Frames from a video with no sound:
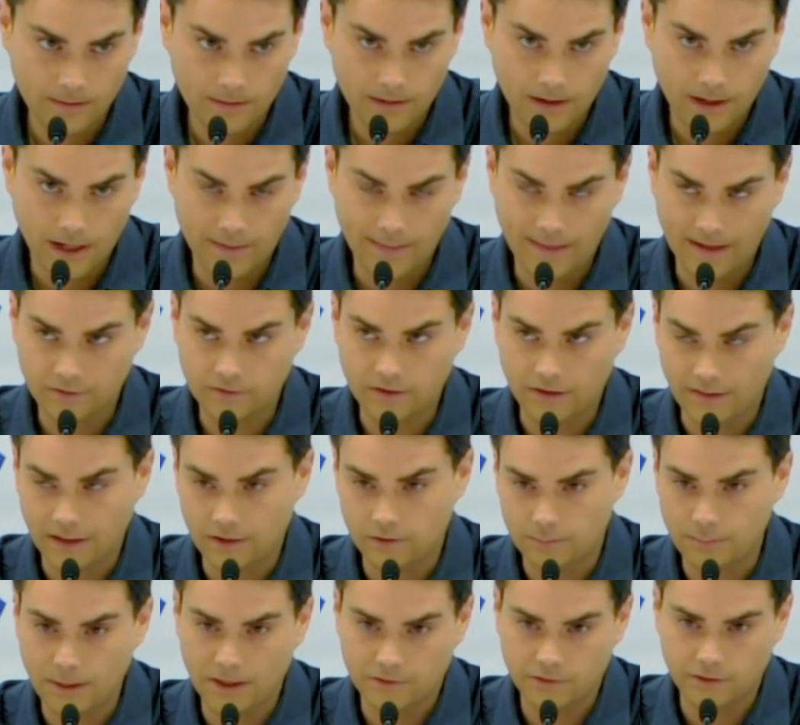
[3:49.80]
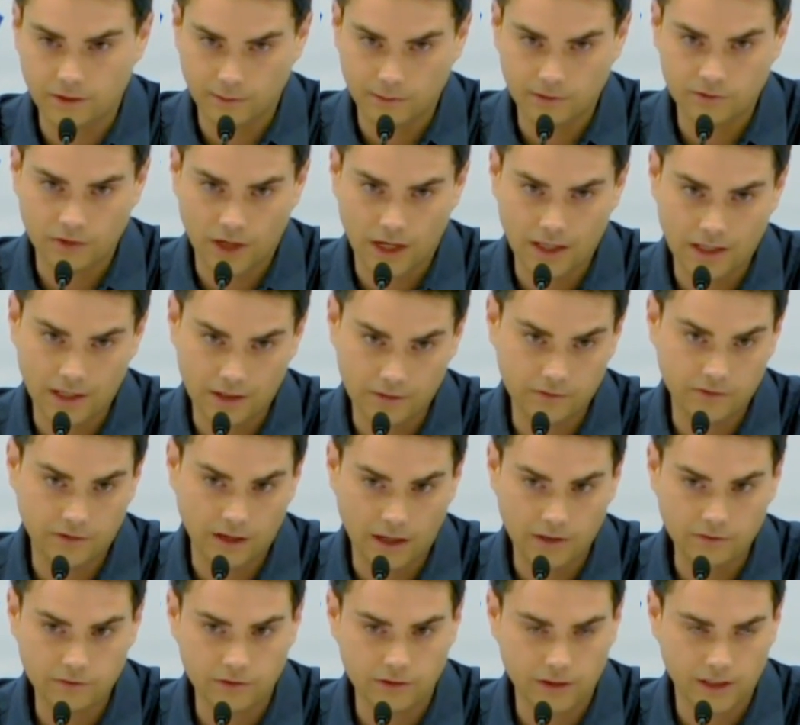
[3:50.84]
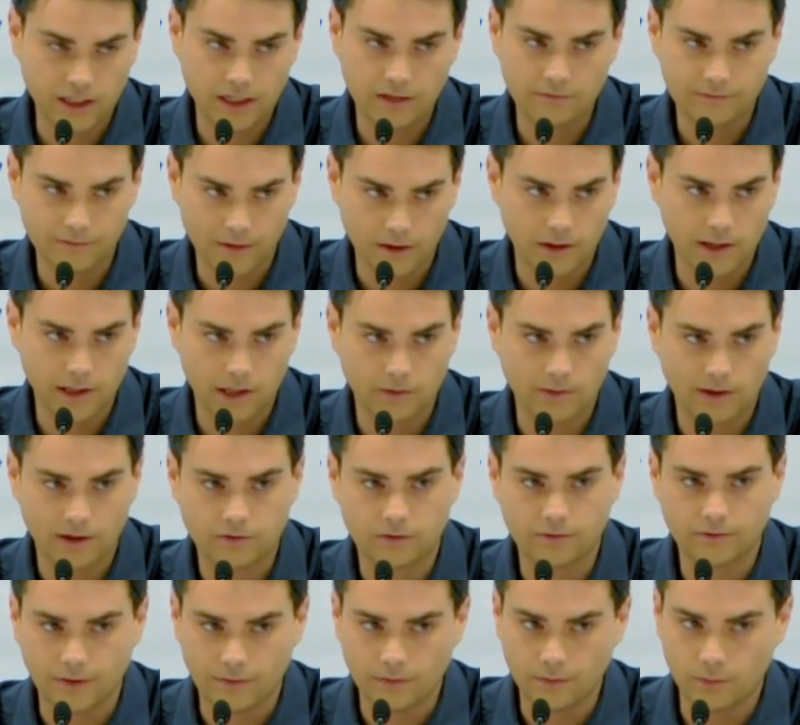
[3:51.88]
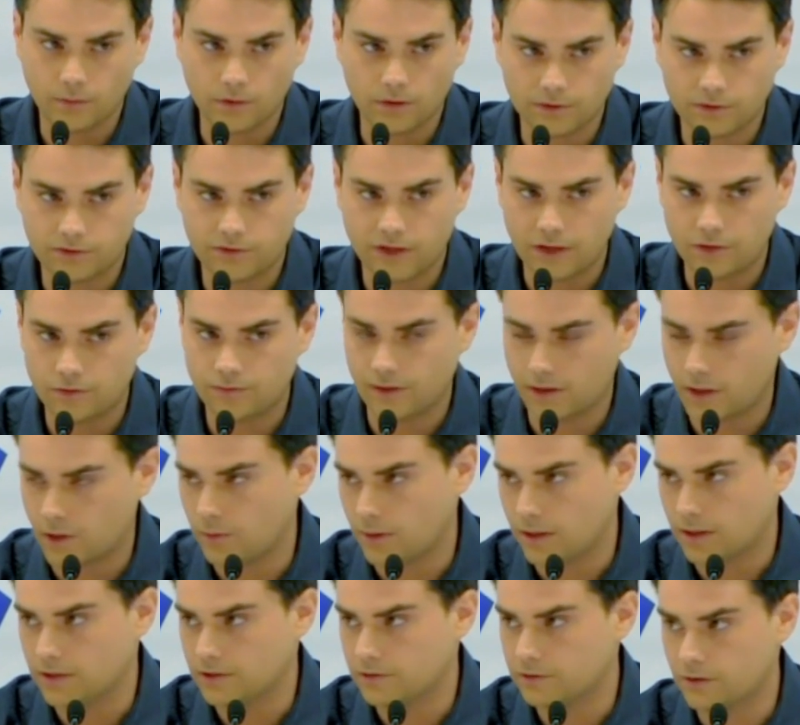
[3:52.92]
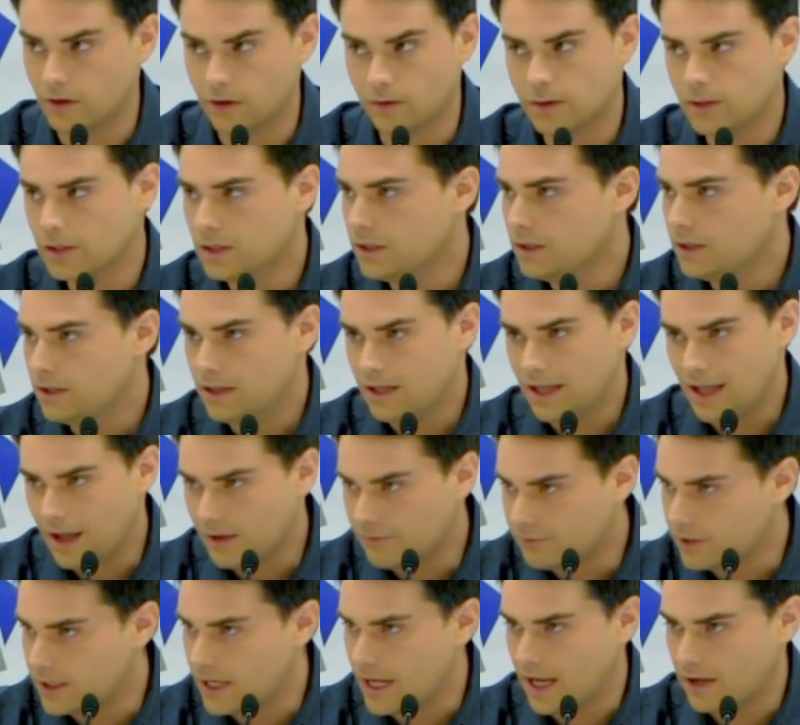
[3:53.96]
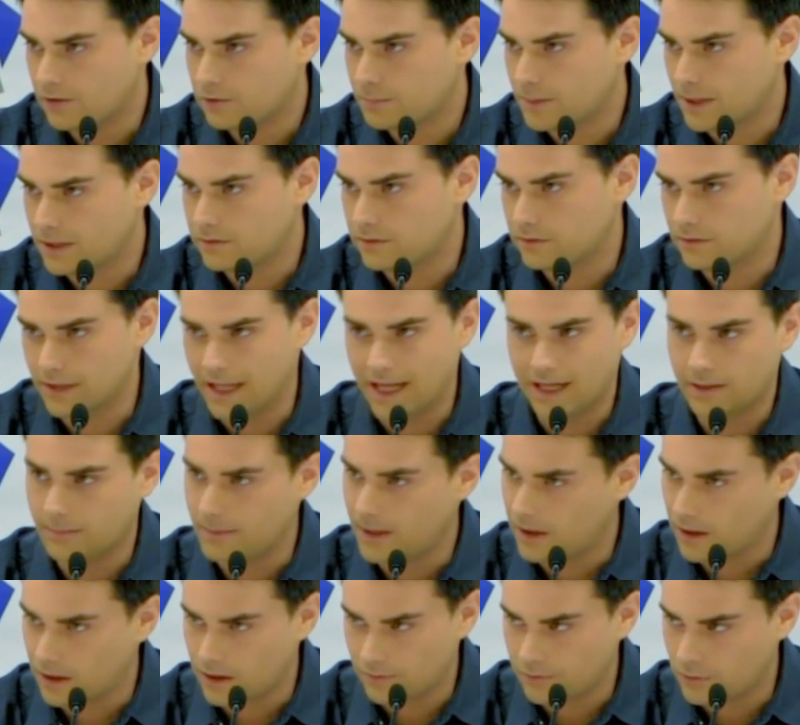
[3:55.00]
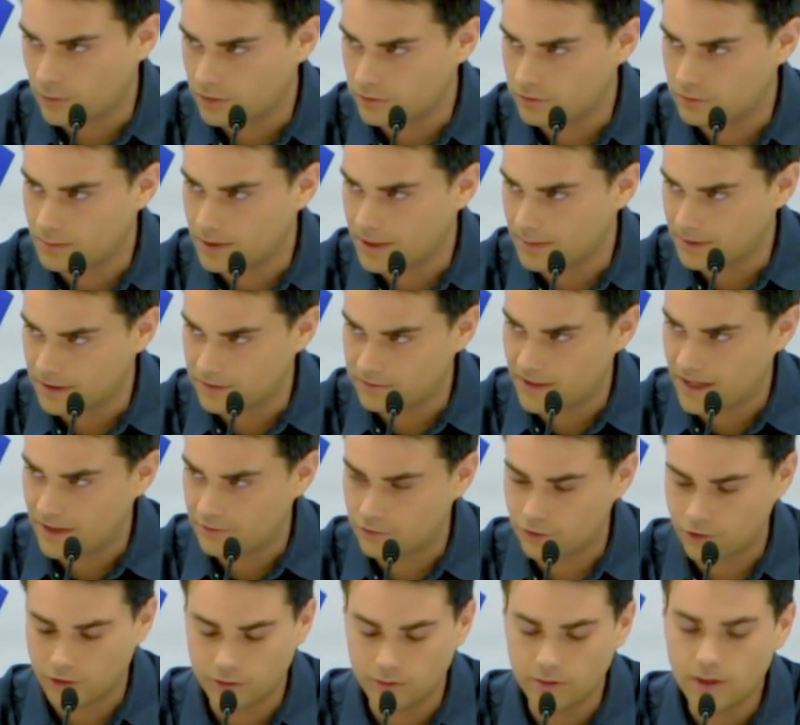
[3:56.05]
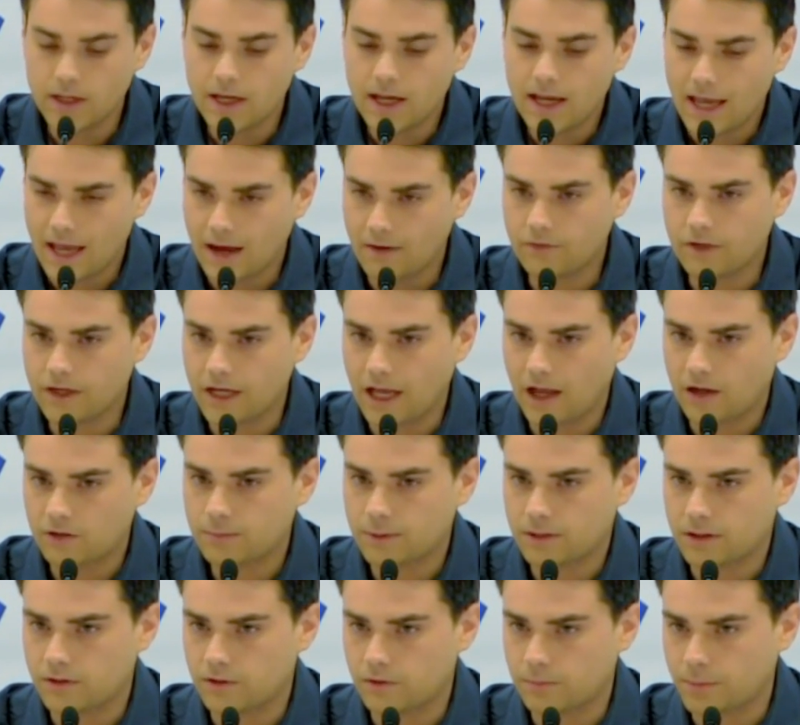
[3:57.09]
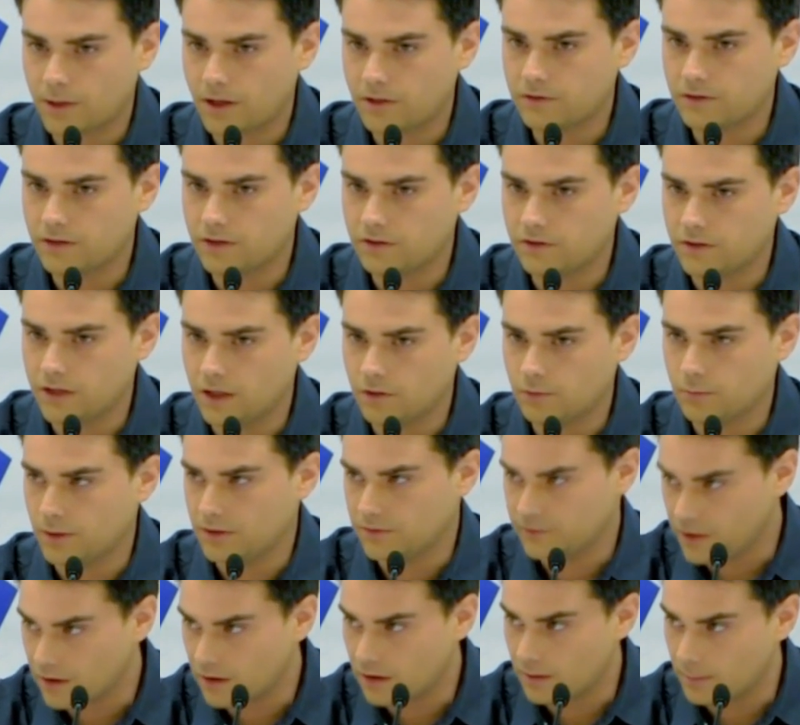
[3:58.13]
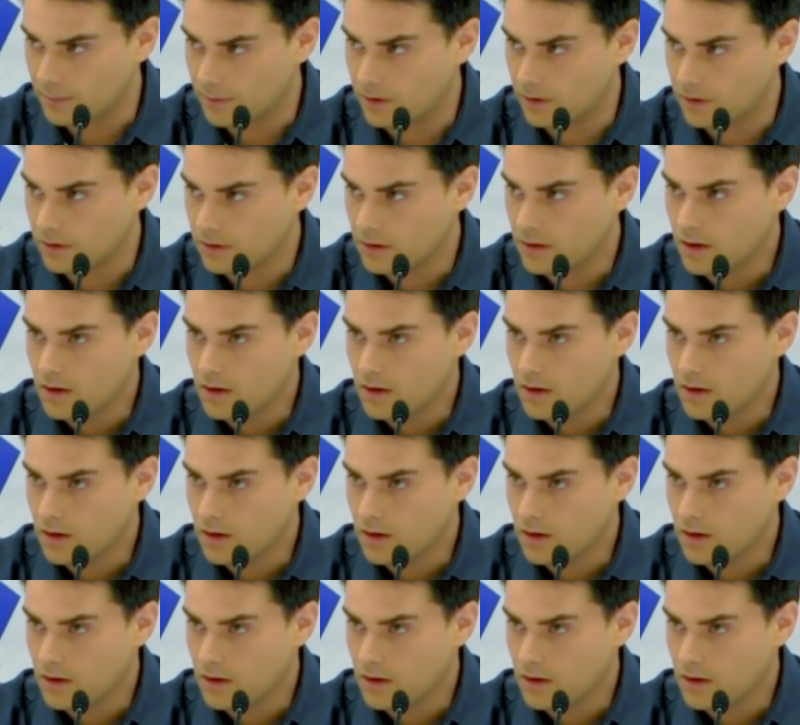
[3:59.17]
And that's basically what China has done. So they're going to get very aggressive on the world stage very quickly. So every aspect, Latin America, of course, has become a disaster too. Every aspect of this presidency has been terrible,